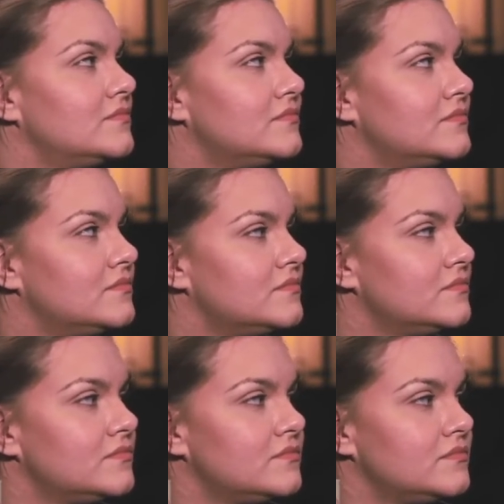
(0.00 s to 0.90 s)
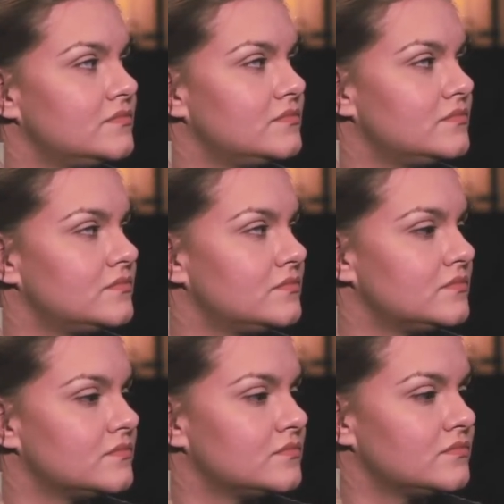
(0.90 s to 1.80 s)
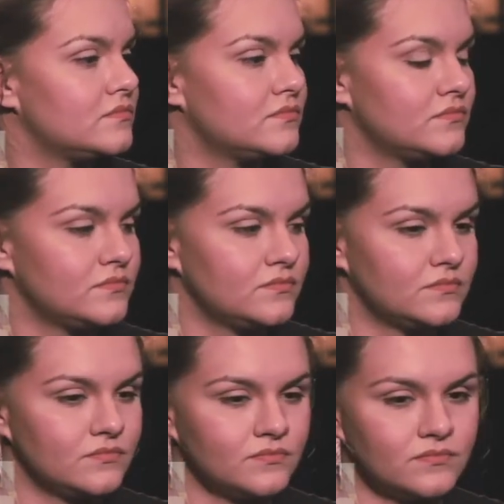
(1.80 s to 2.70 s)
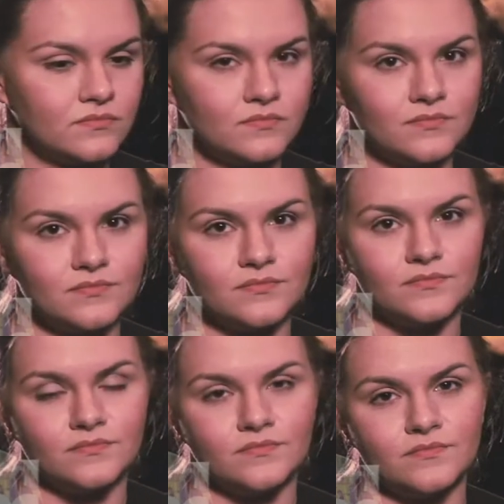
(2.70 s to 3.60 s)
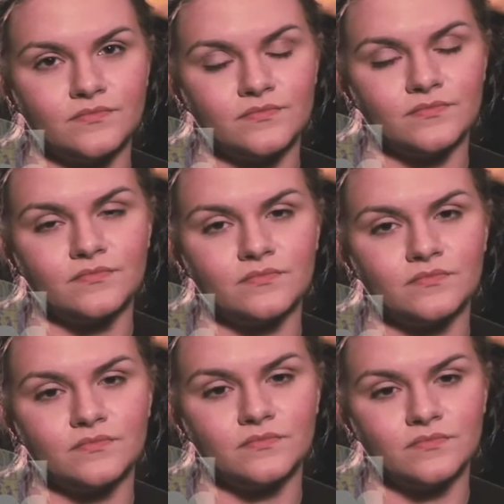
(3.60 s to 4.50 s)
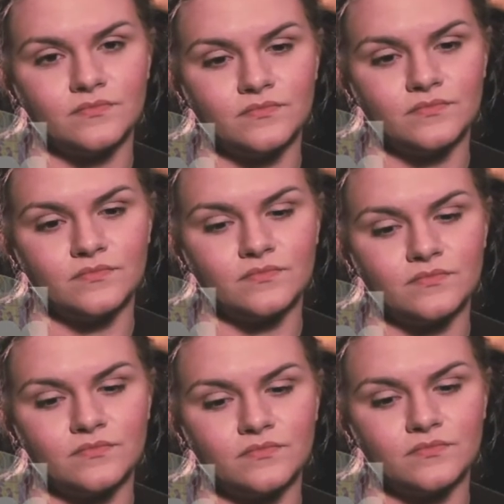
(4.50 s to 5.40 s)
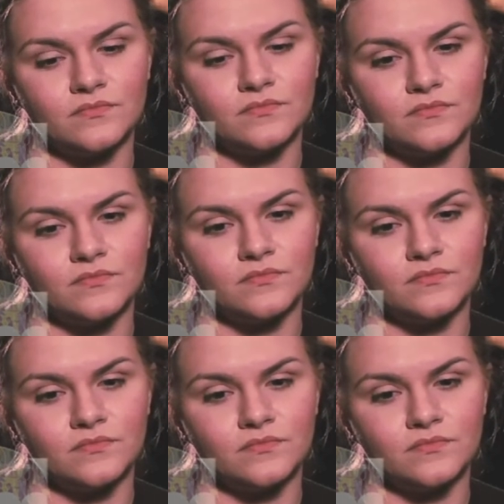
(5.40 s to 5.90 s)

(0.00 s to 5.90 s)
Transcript: No words are spoken by the person on screen.